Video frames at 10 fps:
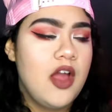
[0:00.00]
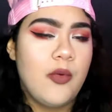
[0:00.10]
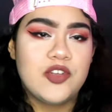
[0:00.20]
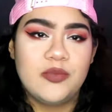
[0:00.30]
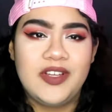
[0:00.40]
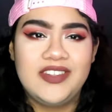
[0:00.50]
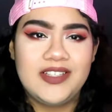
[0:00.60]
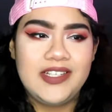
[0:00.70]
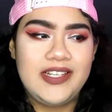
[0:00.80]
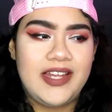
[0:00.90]
which are
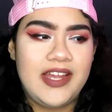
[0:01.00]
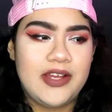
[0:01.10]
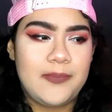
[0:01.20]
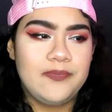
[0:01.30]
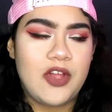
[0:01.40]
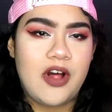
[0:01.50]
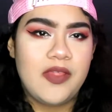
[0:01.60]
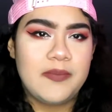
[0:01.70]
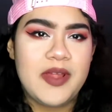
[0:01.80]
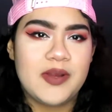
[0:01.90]
basically like all
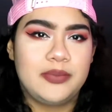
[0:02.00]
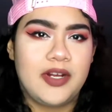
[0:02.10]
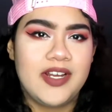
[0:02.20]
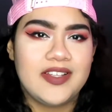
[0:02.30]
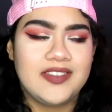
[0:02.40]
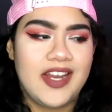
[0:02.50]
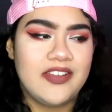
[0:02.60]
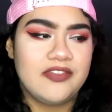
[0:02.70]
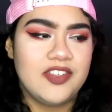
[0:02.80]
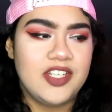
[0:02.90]
the makeup products that
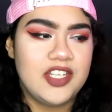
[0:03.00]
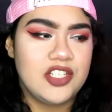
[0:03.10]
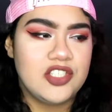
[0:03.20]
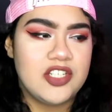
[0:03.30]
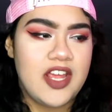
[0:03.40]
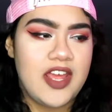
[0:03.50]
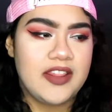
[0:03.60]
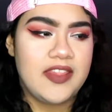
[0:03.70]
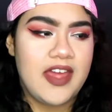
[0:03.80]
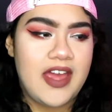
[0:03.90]
I finished
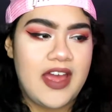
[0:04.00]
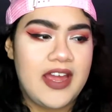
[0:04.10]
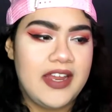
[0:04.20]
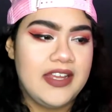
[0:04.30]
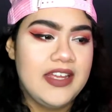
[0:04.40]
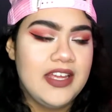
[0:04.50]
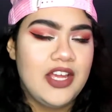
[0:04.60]
and that I